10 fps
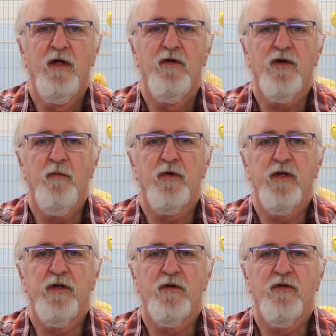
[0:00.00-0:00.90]
Some
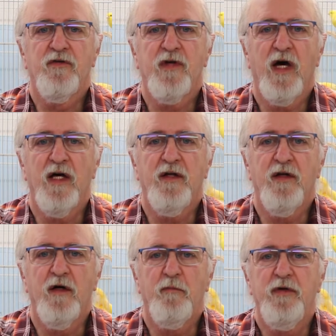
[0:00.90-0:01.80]
breeders
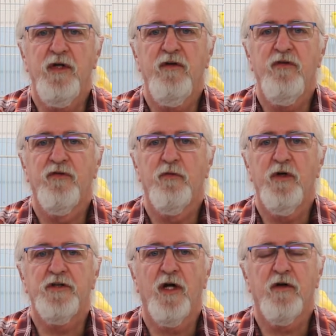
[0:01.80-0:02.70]
add peas,
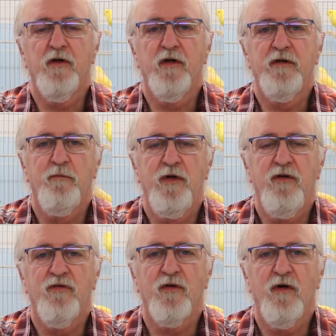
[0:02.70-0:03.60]
which are good.
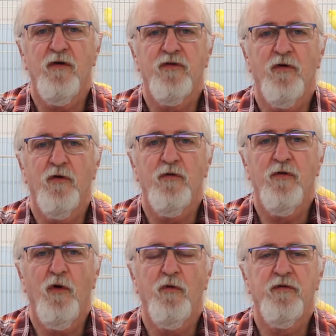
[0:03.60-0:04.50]
Peas are also
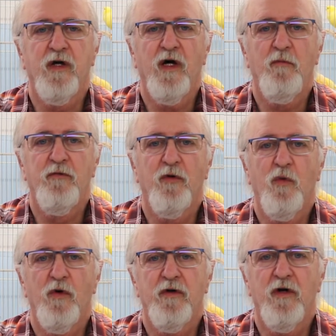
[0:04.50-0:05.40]
known to help to
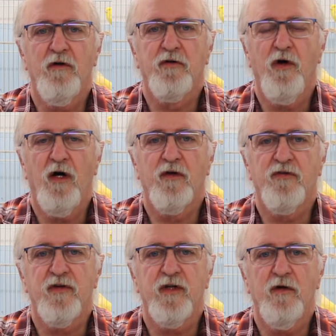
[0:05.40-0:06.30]
ward off
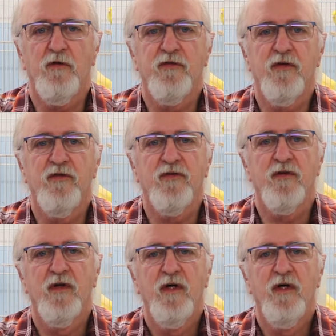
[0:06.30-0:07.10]
coccidiosis,